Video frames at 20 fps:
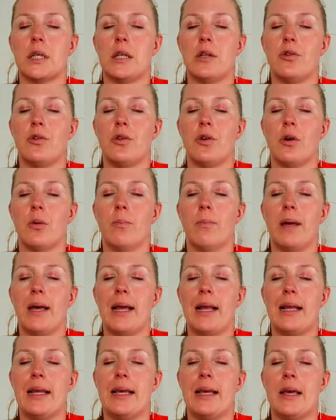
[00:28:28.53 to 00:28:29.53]
Into your
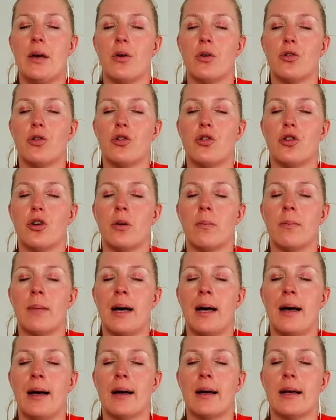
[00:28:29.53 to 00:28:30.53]
belly, your
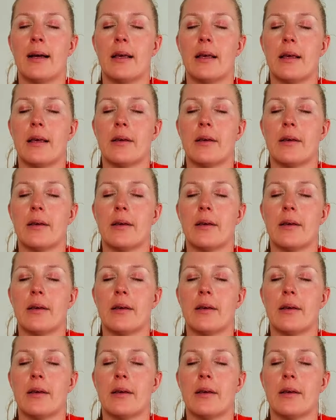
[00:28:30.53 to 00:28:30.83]
stomach,